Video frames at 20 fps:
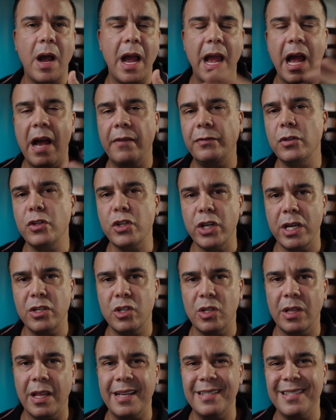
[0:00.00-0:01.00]
I have to
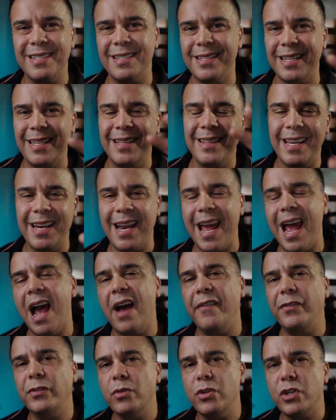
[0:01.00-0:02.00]
change lenses and then I
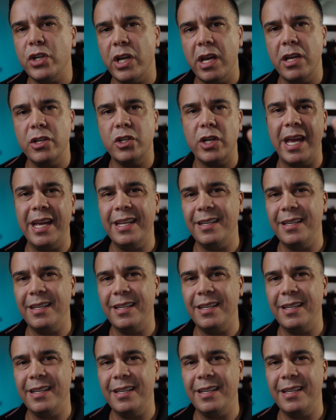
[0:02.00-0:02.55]
have to change